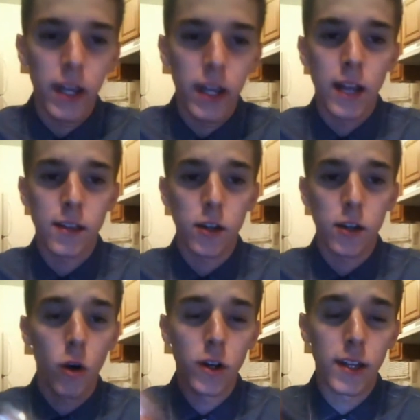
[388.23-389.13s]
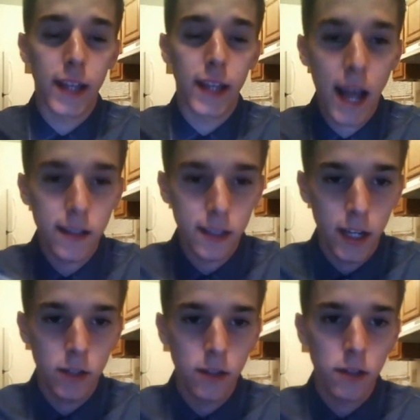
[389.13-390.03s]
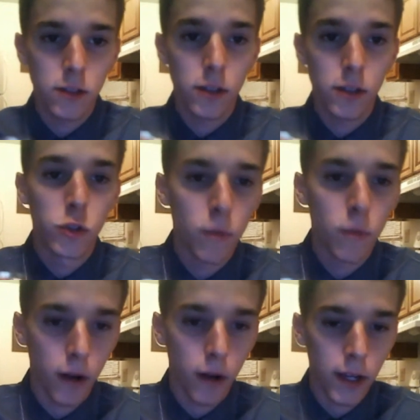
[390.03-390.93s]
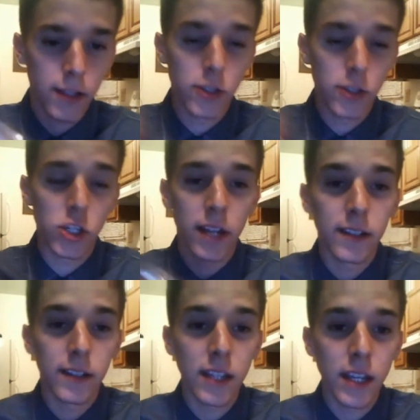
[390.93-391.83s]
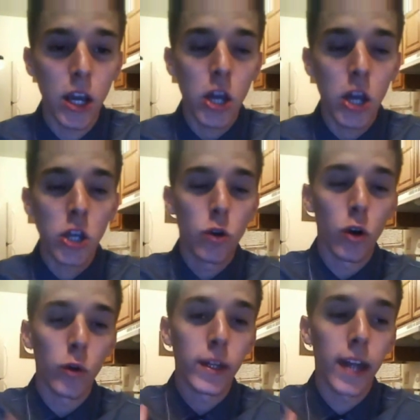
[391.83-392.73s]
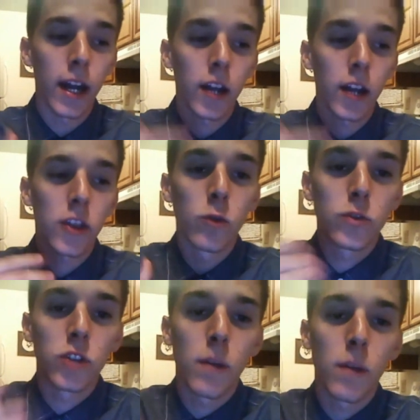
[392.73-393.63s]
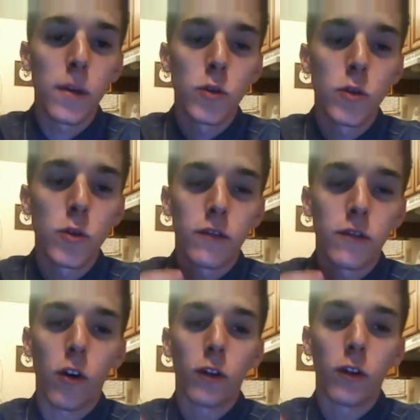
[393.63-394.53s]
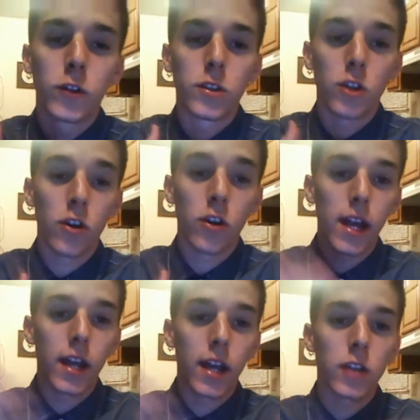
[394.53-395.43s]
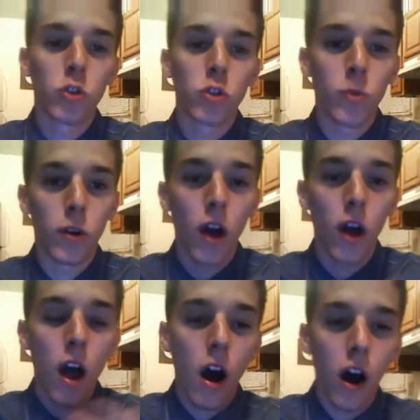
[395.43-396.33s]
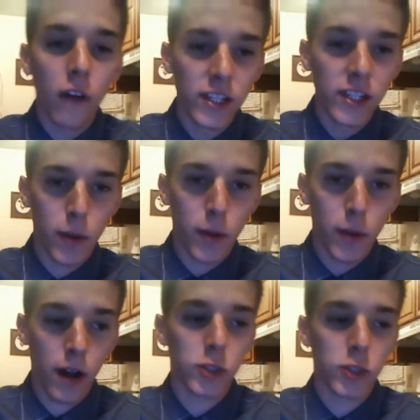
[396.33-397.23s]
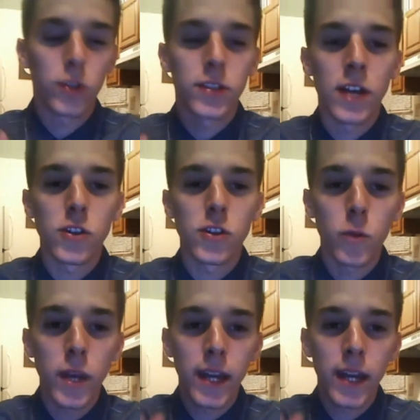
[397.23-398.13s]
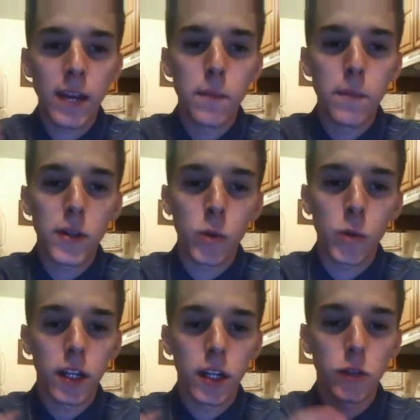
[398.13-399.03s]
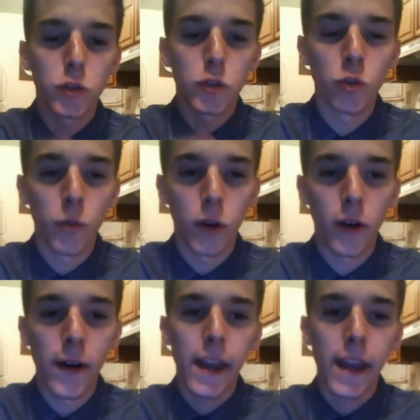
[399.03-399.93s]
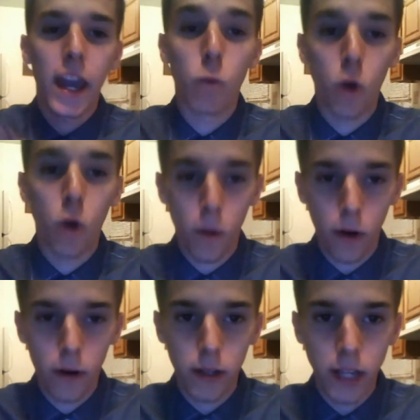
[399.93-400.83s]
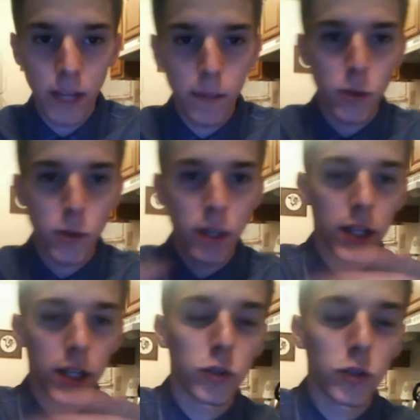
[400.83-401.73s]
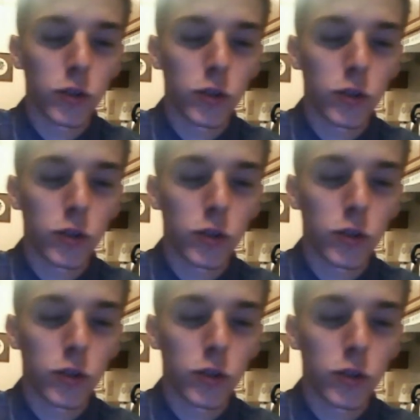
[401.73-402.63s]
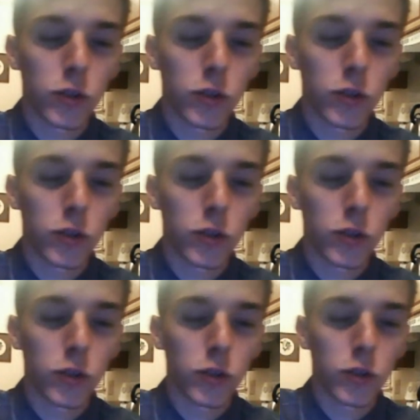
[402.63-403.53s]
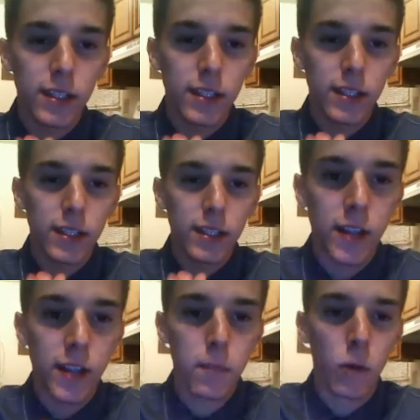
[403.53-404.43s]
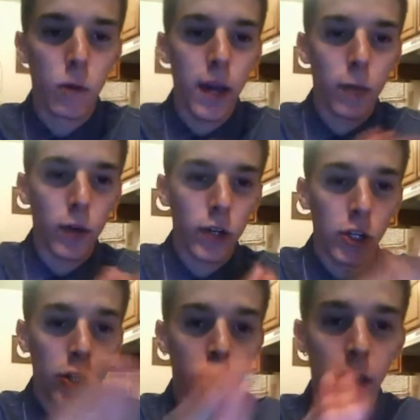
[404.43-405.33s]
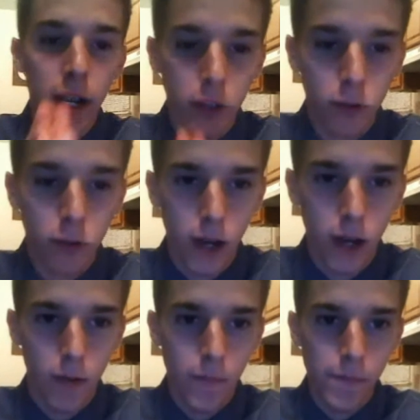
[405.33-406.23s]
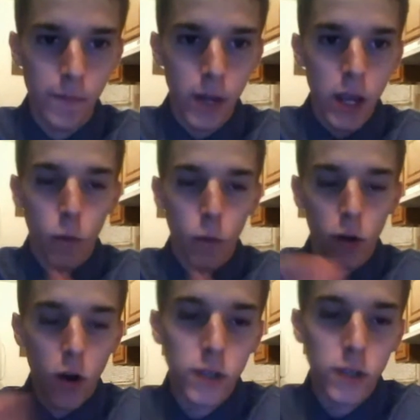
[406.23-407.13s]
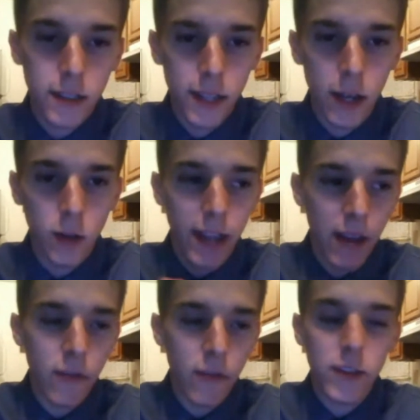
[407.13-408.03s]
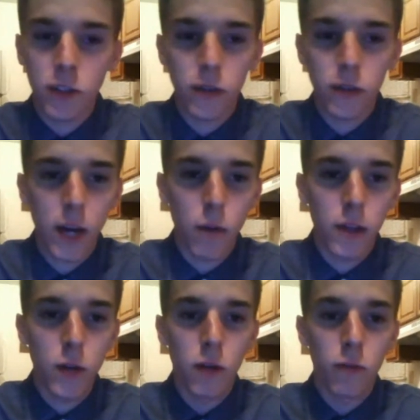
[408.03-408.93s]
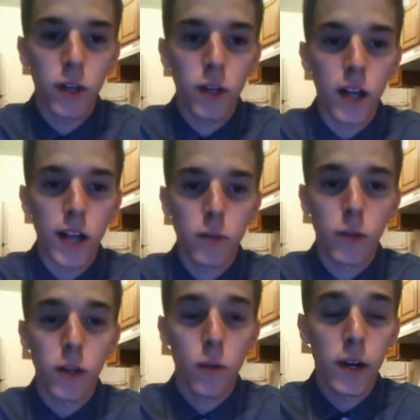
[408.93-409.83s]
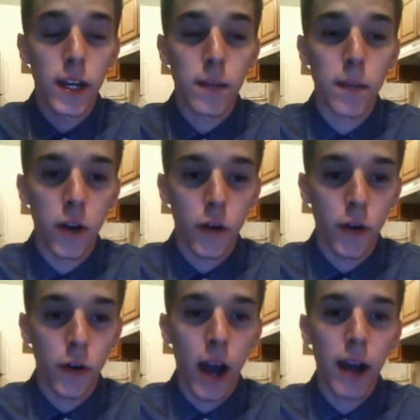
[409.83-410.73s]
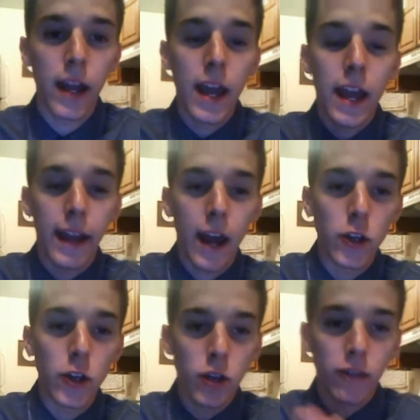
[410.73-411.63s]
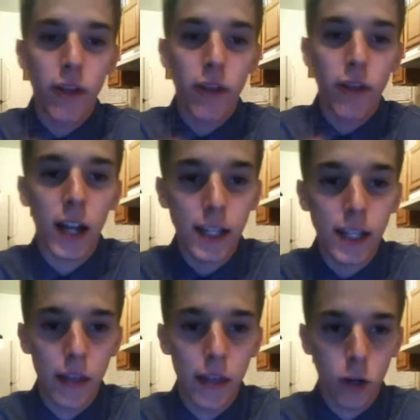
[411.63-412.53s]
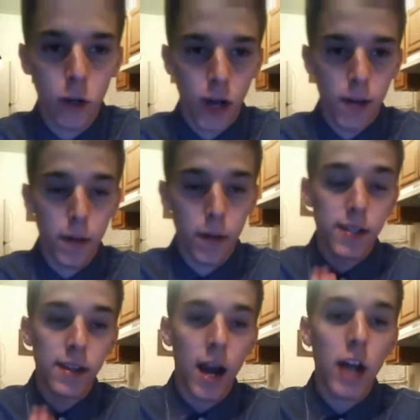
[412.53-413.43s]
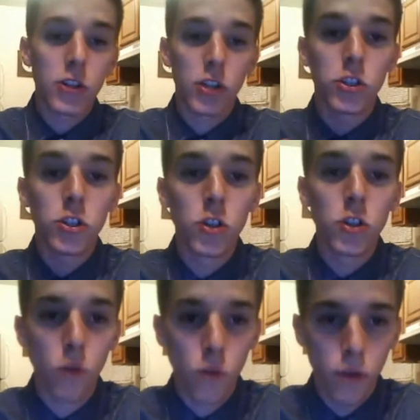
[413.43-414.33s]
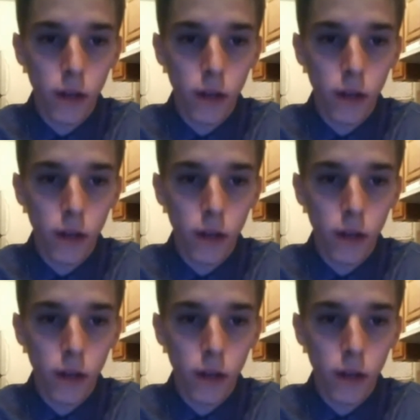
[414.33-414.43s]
instead of you going to the gas station, to the supermarket, to GNC, you can only get it through someone who is involved, who is already a consumer of these products. So essentially we get in between the consumer and Walmart, in between the consumer and GNC, and now you're almost essentially as a middleman where you're getting the credit. We're causing sales every single day, whether you want to realize it, whether you want to admit it or not. Now you can finally get the credit. But it's not just you.